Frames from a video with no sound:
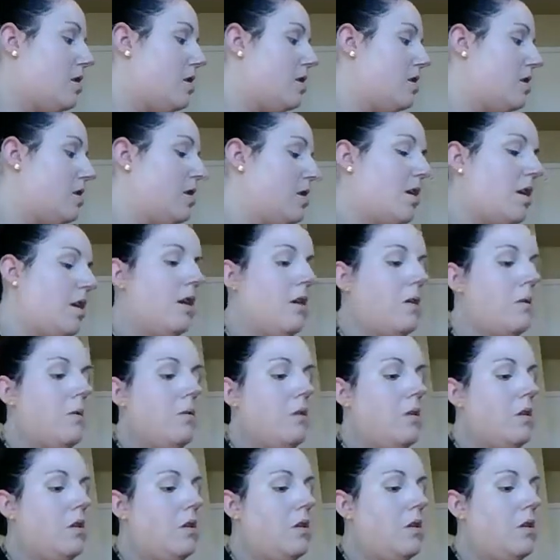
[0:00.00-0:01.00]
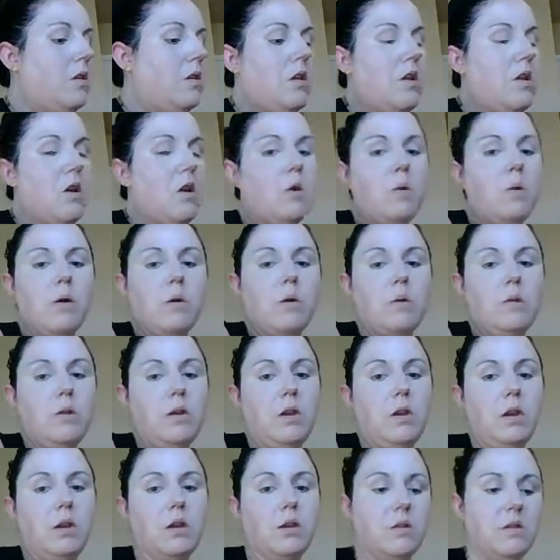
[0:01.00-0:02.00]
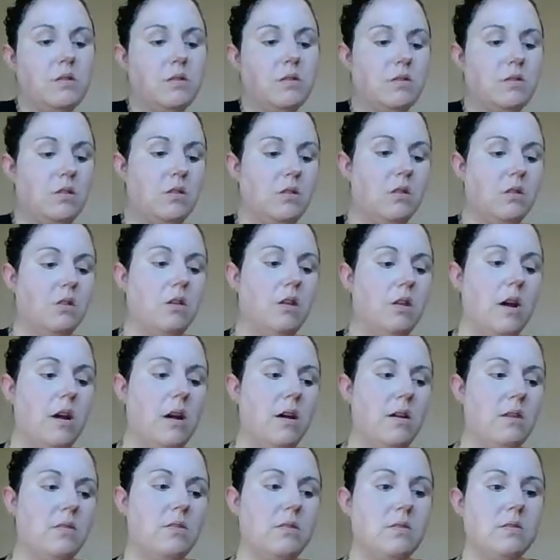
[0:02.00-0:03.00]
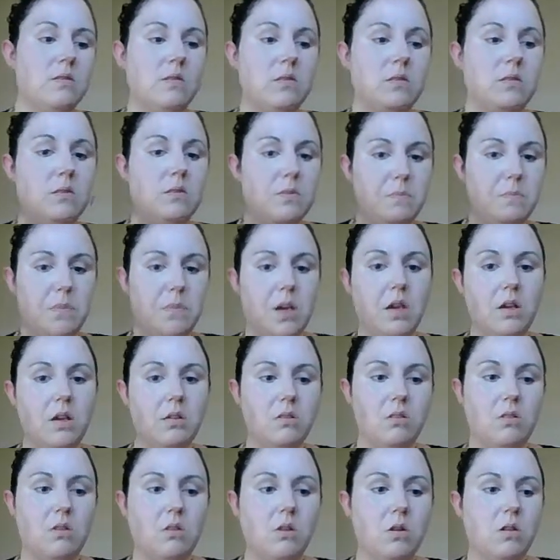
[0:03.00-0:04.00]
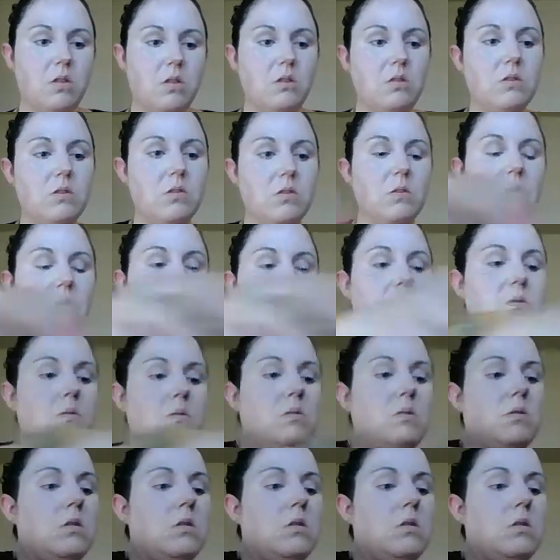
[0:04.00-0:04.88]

they're nowhere near as good as Spanx are. So,